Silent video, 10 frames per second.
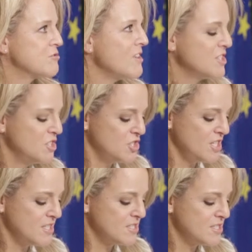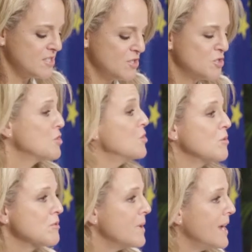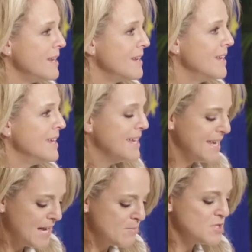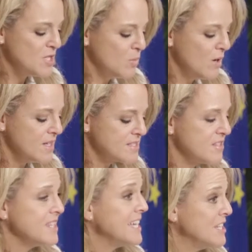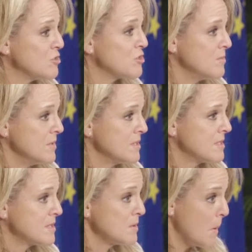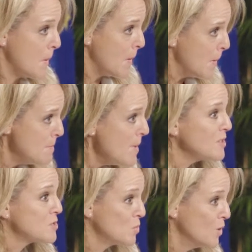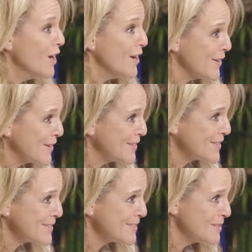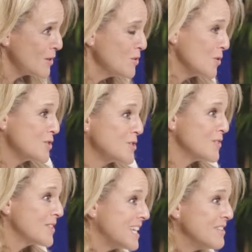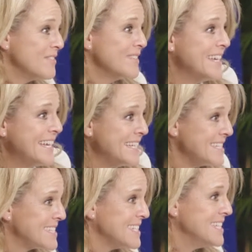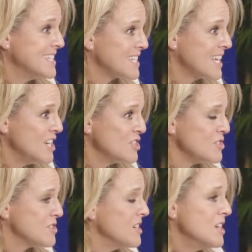strategies should not remain empty words, that the instruments must work, and not just sort of give hints and indications.